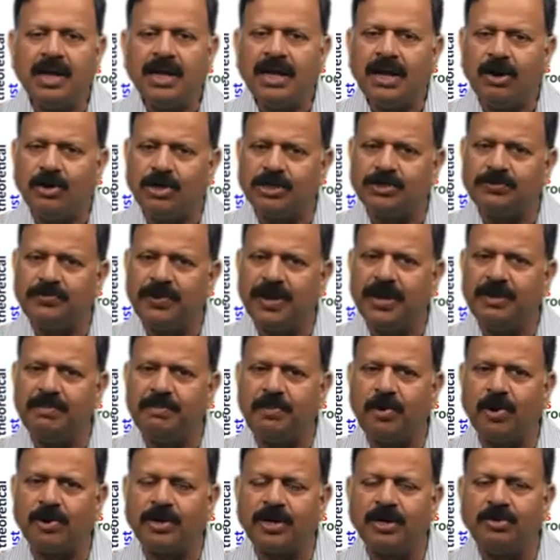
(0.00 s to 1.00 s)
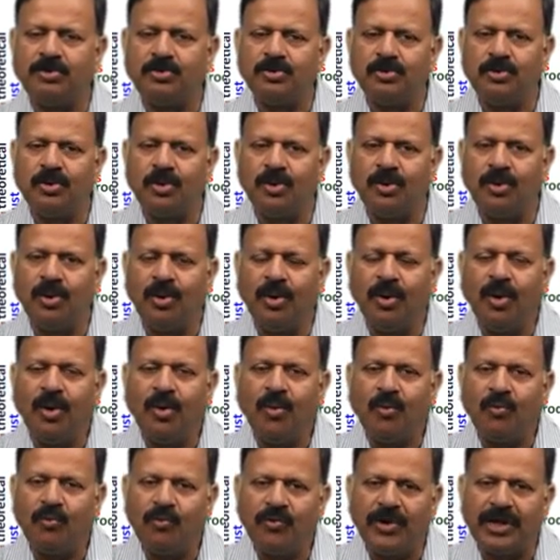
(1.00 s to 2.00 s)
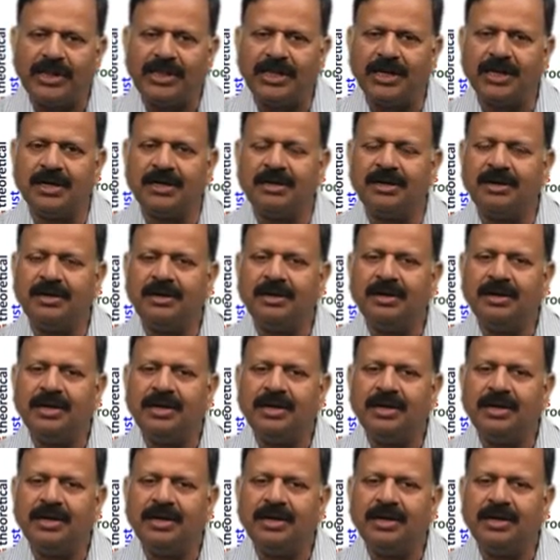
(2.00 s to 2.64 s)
Now, it is very important to know whether